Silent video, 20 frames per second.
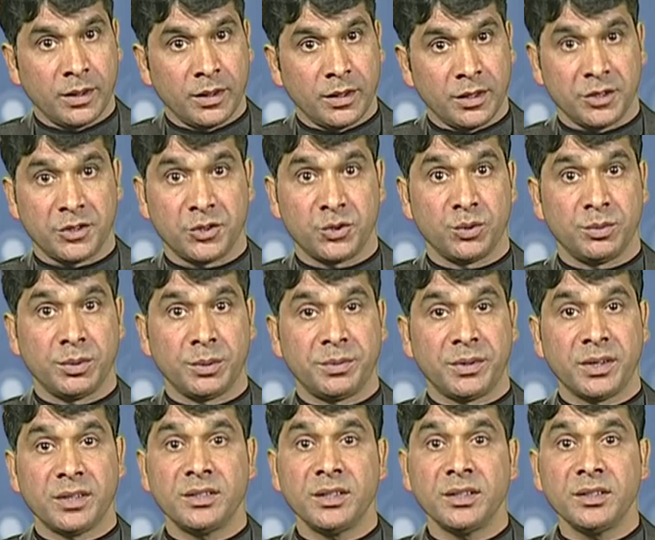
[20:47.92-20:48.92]
it should be
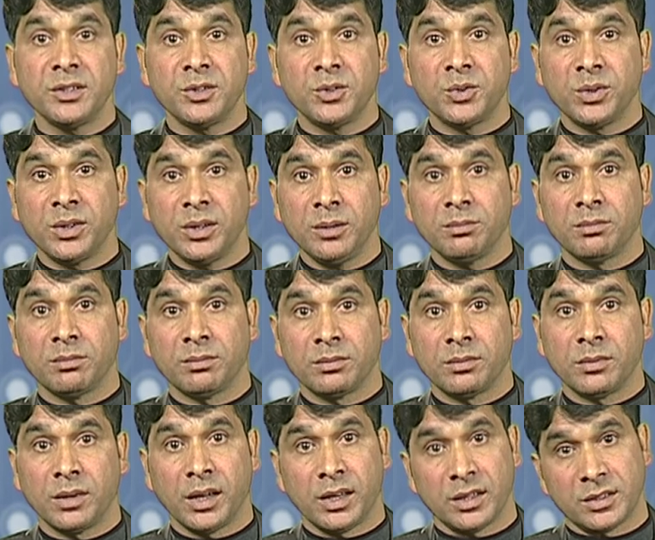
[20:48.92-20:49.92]
presented to him
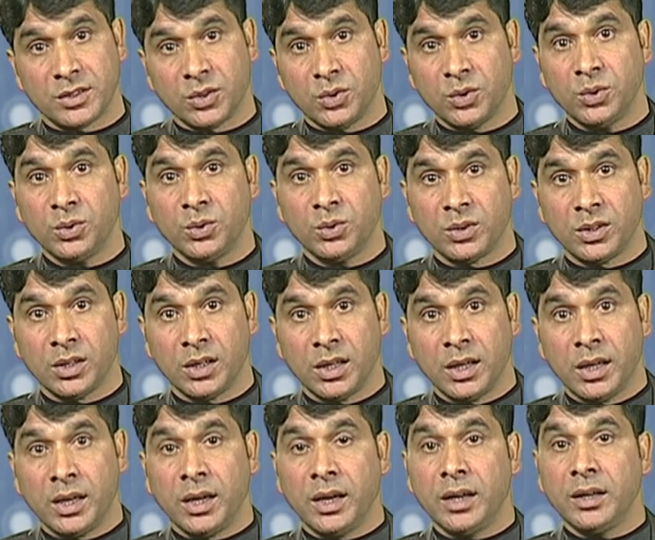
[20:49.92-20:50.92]
as a whole
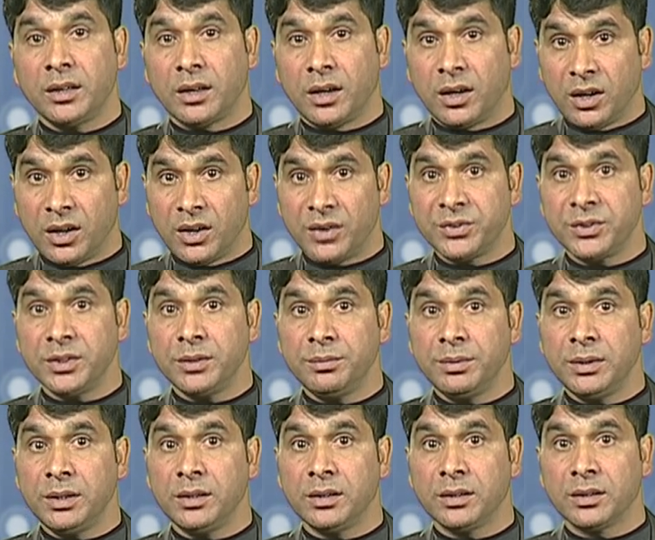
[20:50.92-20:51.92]
and after
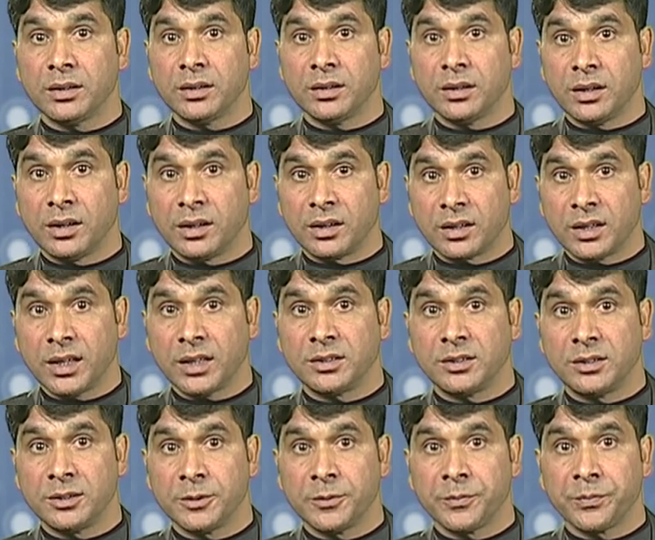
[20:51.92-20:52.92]
being read
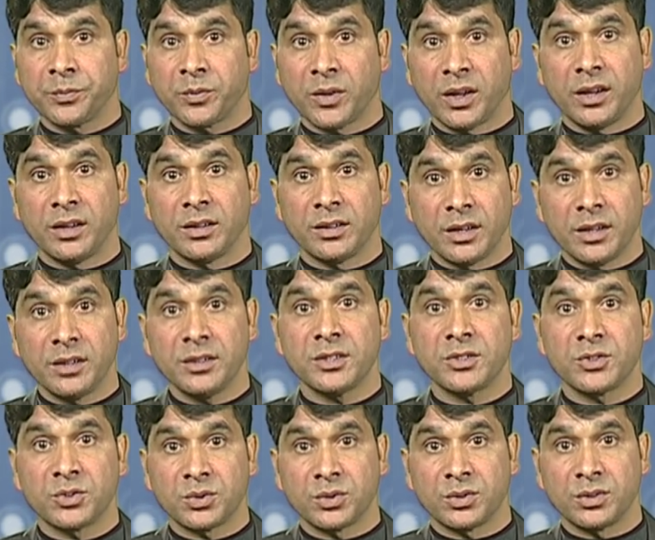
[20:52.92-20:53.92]
and
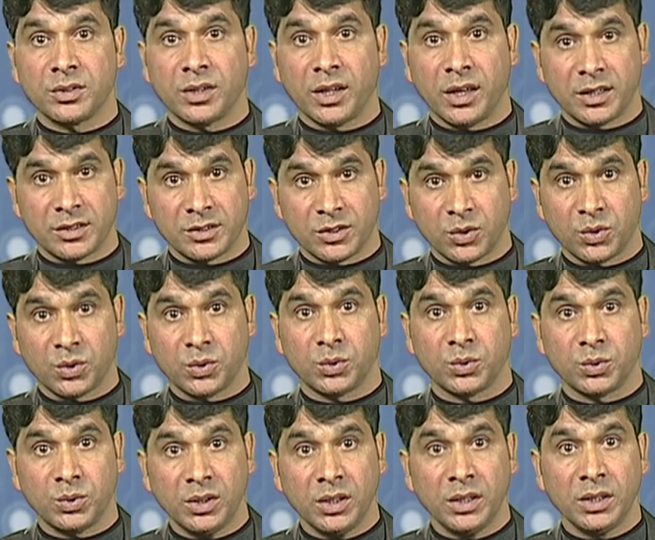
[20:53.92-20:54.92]
understood as a
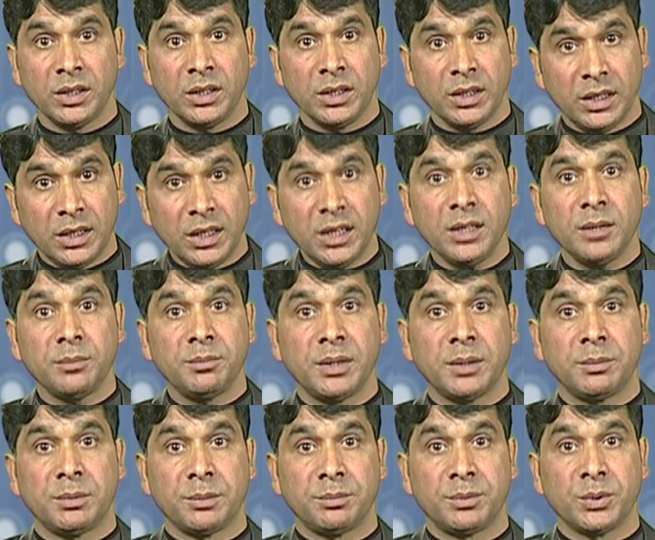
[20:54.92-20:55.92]
whole, it may
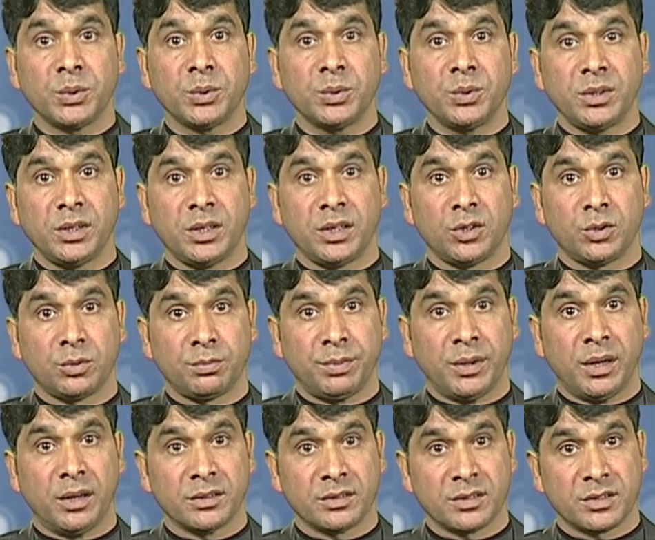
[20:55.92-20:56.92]
be broken into
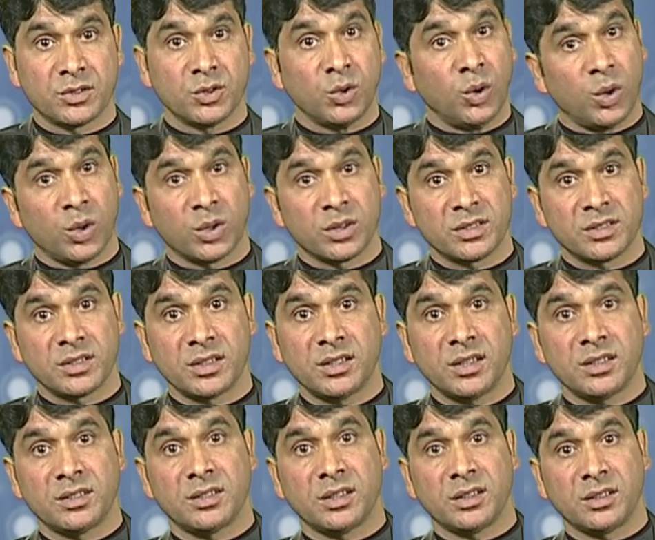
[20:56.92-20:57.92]
parts or
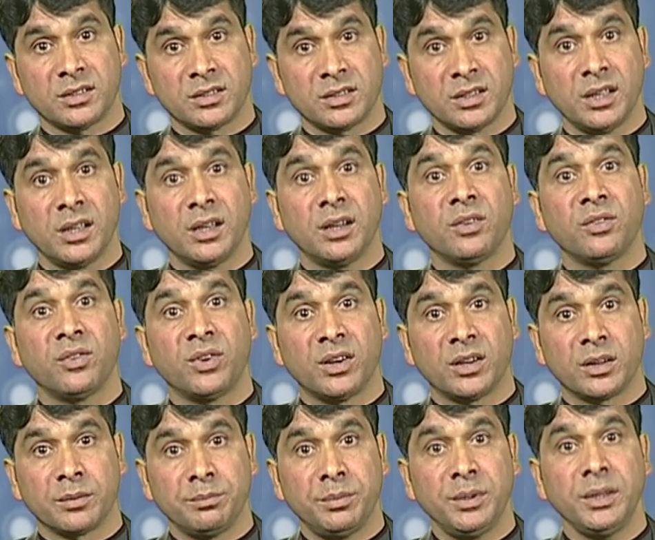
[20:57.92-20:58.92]
sentences
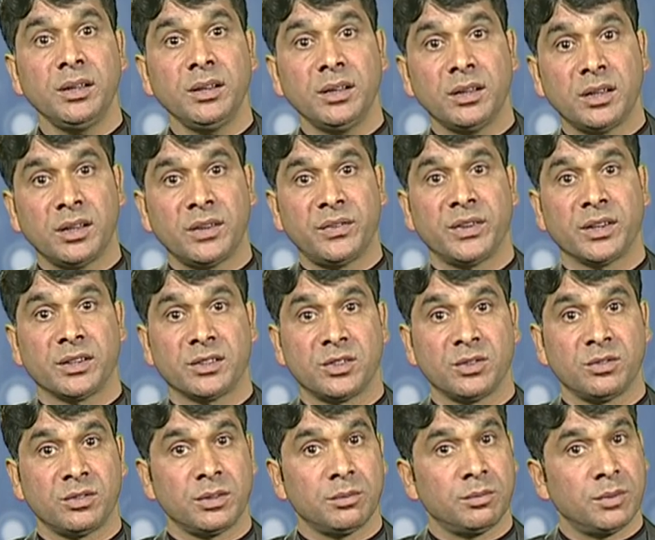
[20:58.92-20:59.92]
for being
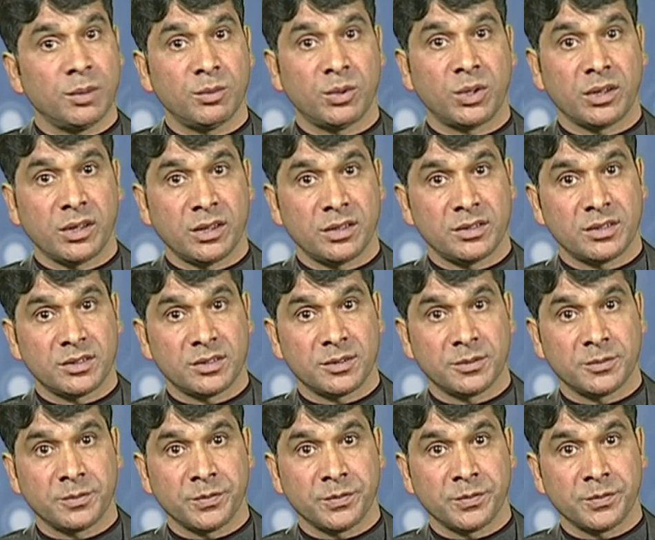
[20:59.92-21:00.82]
effectively memorized.